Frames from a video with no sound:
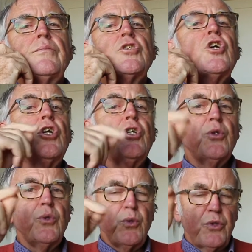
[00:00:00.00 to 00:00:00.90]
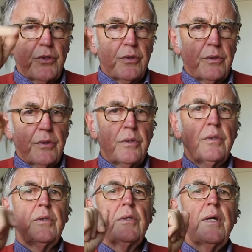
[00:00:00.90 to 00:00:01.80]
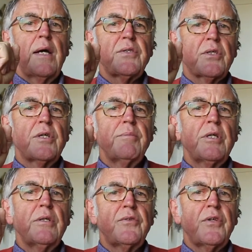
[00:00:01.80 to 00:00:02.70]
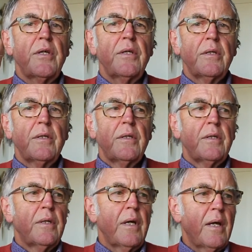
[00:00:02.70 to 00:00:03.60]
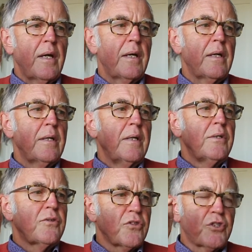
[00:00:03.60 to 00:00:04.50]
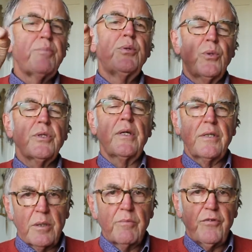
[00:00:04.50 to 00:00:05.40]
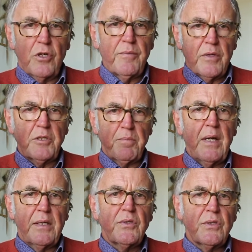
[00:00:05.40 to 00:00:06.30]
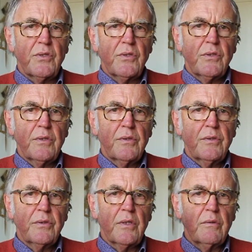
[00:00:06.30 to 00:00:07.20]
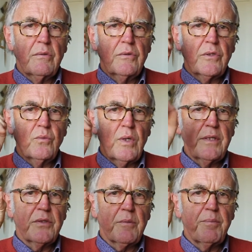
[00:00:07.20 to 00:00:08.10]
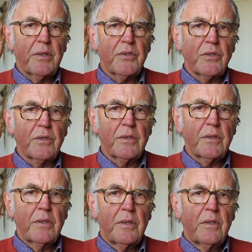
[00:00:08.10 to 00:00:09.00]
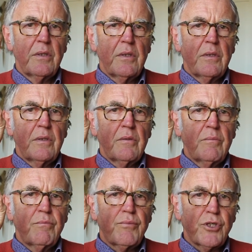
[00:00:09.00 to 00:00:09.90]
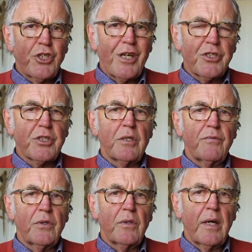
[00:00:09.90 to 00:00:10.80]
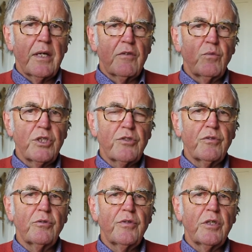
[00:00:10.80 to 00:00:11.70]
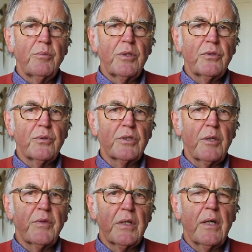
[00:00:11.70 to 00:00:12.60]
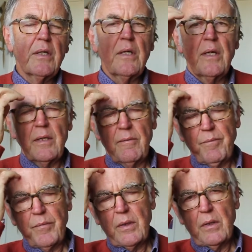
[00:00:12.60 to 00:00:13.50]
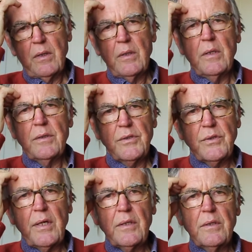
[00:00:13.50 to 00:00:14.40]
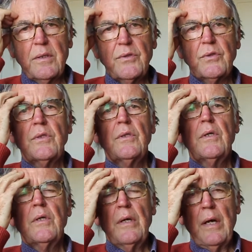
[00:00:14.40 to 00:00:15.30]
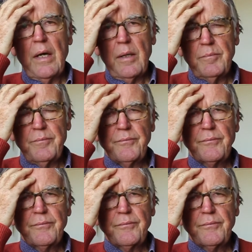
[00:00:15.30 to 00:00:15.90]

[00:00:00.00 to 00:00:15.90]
collude as a community to support and confirm those biases. So one is a personal projection, if you like, of wish fulfillment or something like that. And the second is that